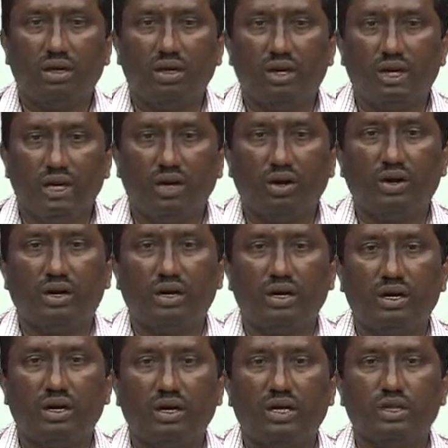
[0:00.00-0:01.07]
any
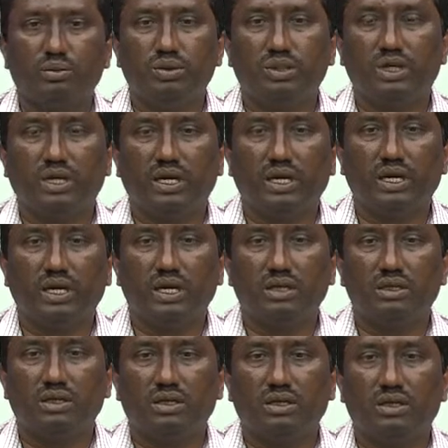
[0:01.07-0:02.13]
alternate transmission
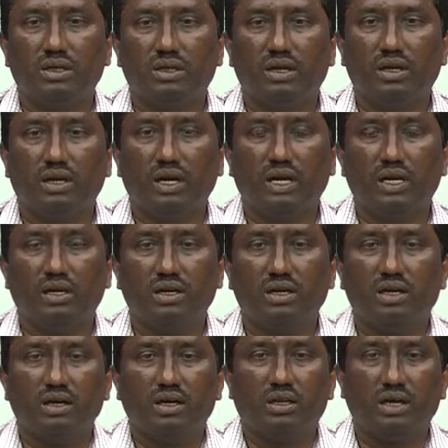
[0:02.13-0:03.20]
techniques like
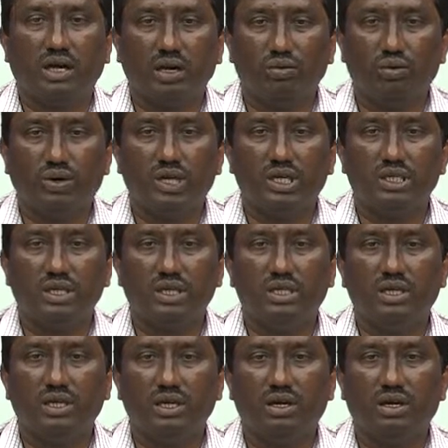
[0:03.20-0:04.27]
the high voltage
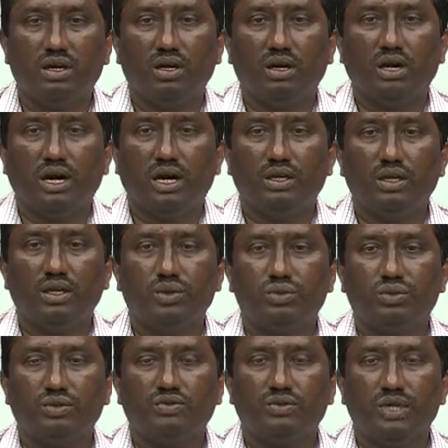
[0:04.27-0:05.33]
DC and the
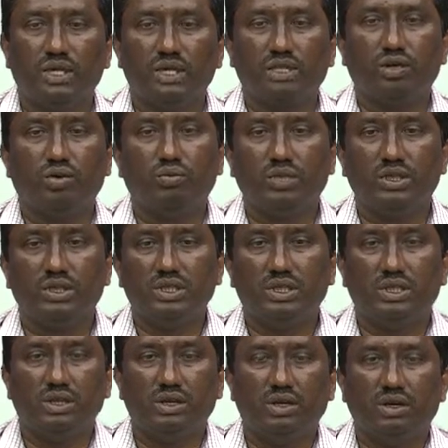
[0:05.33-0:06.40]
use of series
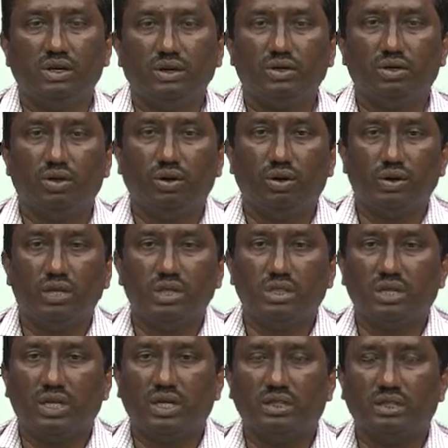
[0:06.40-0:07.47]
compensation. So, all these
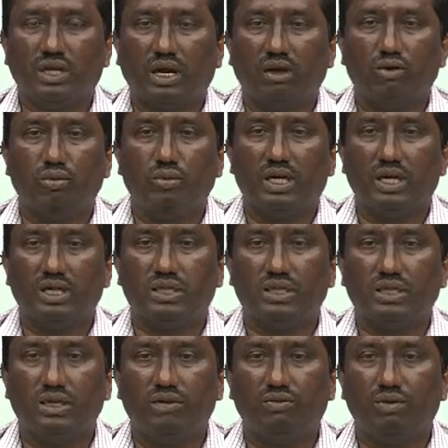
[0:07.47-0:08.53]
things have to be
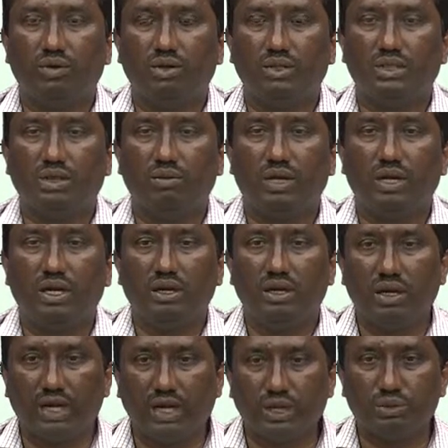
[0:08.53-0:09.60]
considered for the
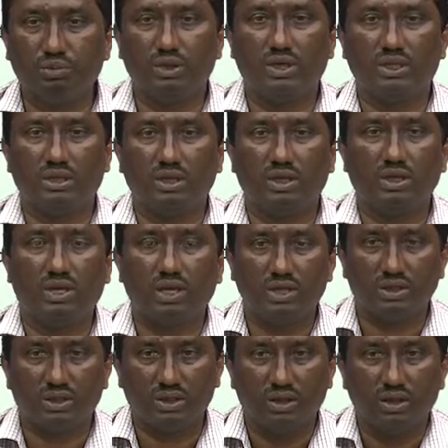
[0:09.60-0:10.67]
stability aspects in
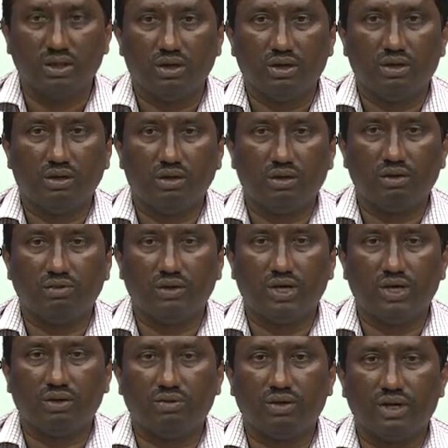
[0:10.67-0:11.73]
case of the
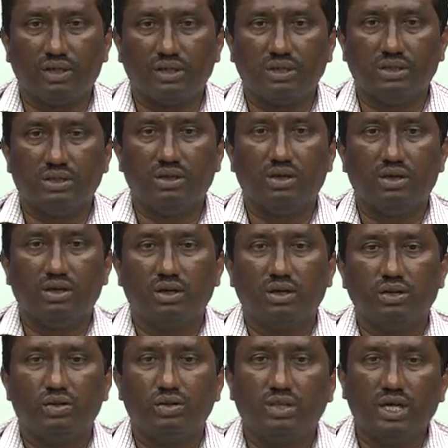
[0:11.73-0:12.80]
interferences.
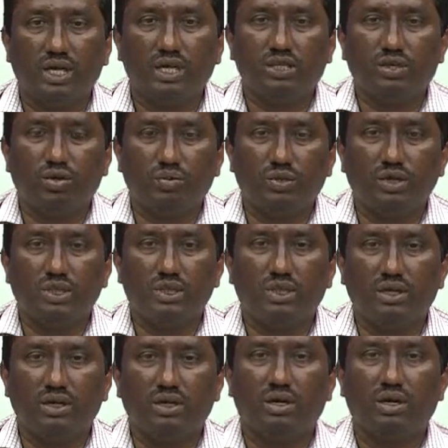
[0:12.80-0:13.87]
So, series
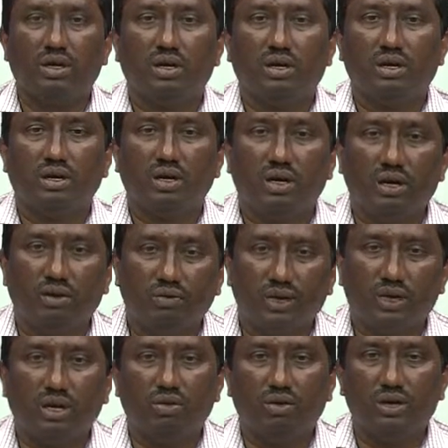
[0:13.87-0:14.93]
compensation
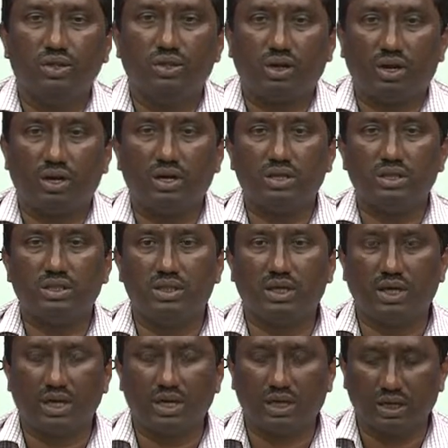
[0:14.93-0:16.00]
effectively shortens the
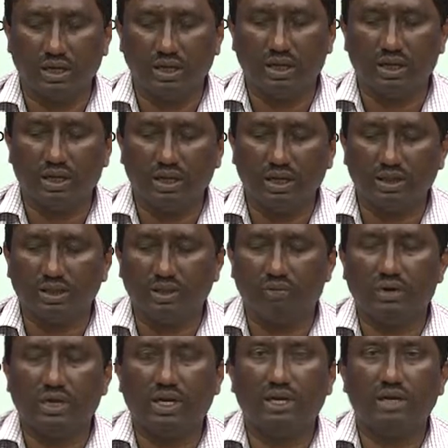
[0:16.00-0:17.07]
electrical length of
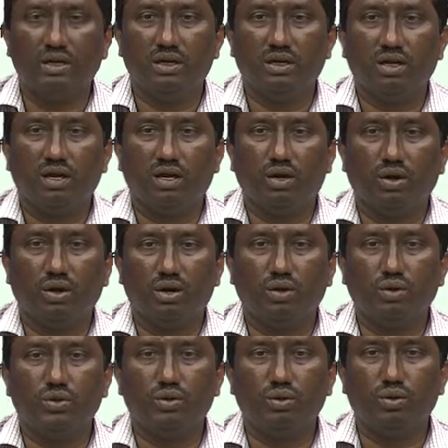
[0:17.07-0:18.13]
the line and
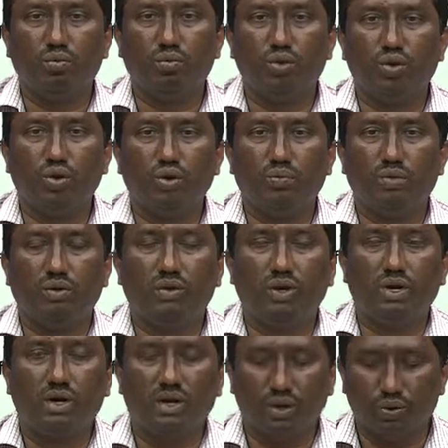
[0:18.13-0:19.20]
allows more
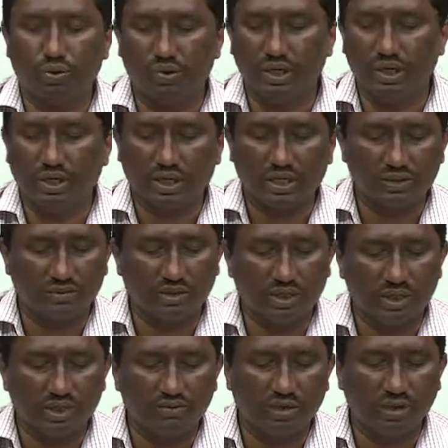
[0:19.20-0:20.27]
power to be transferred.
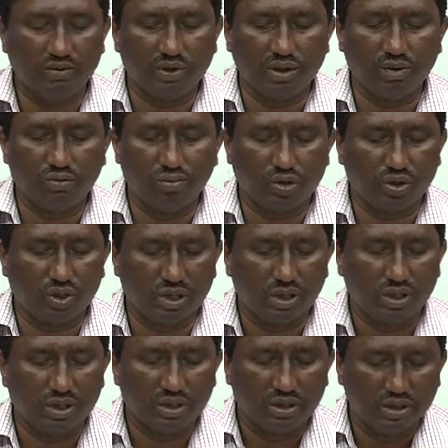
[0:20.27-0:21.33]
That is very
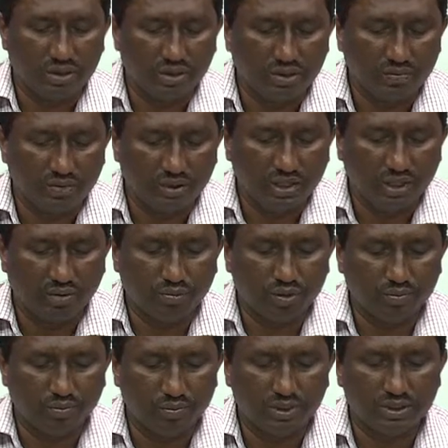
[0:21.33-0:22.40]
important with the help
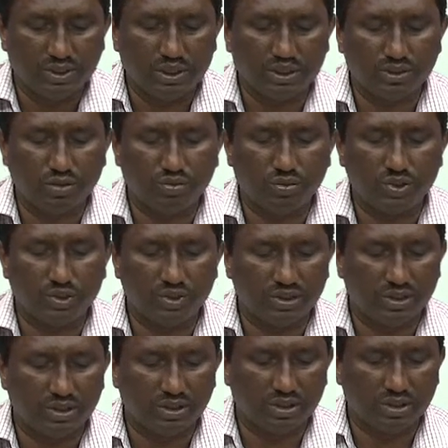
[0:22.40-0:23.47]
of the series
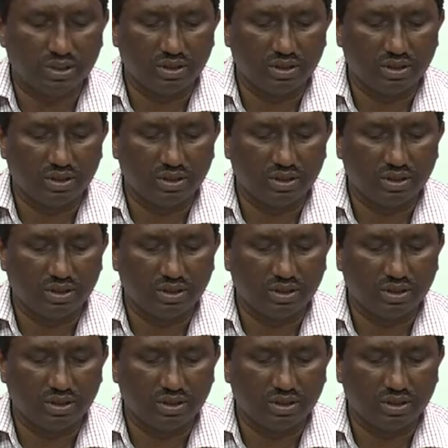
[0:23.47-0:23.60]
compensation